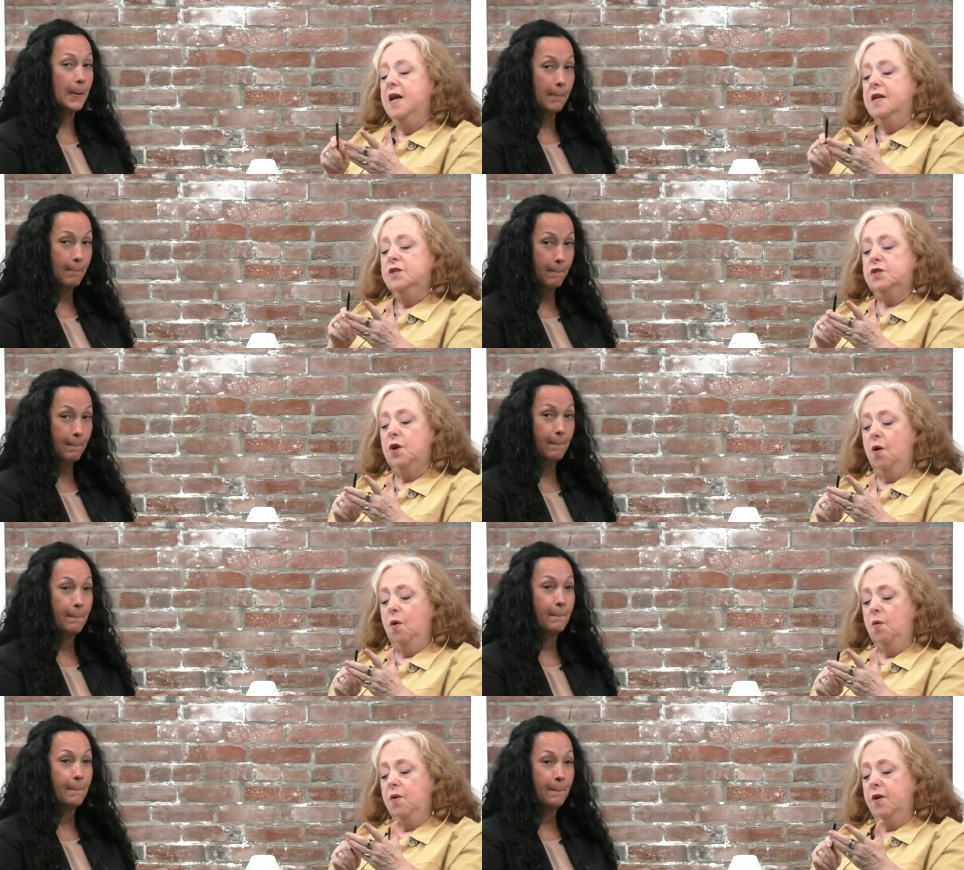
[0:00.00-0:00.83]

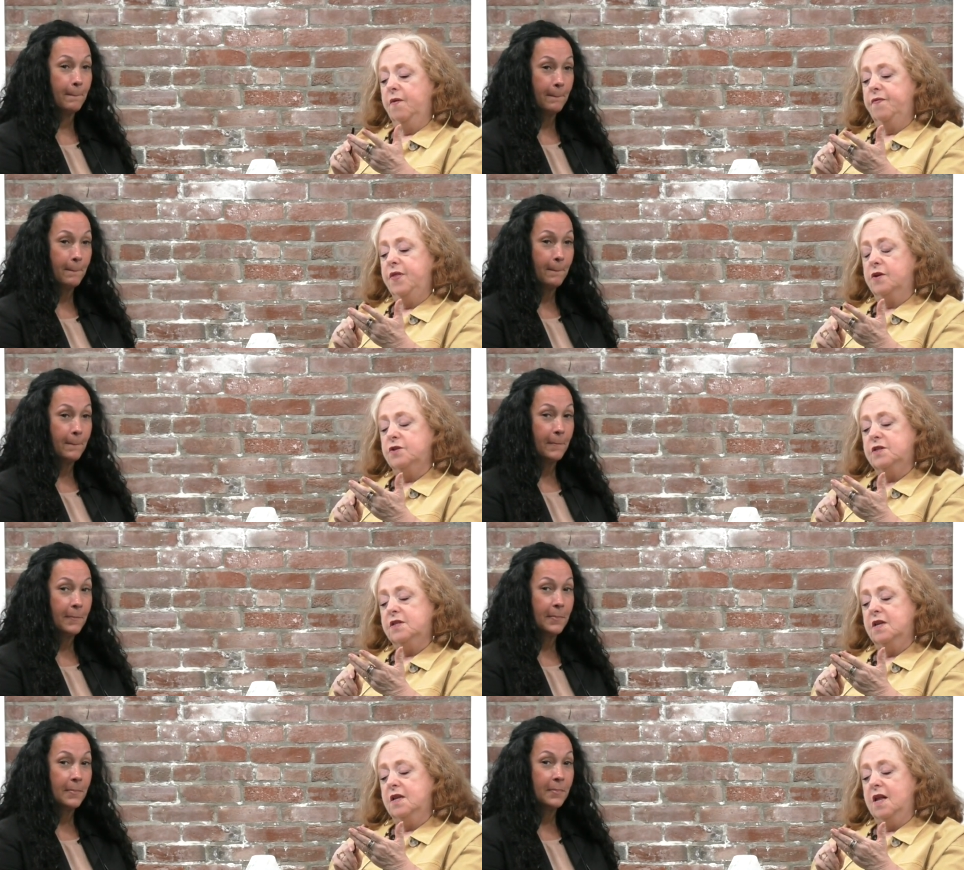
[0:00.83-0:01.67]
Speaker 1: So there's,
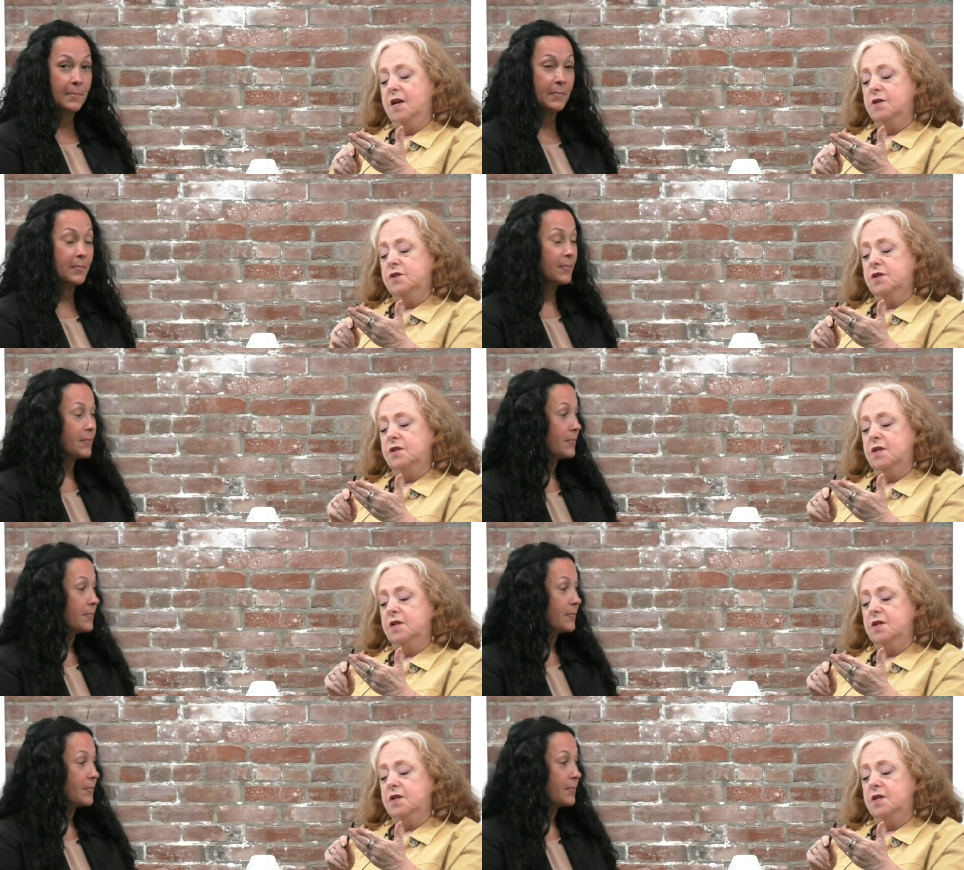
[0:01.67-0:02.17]
there's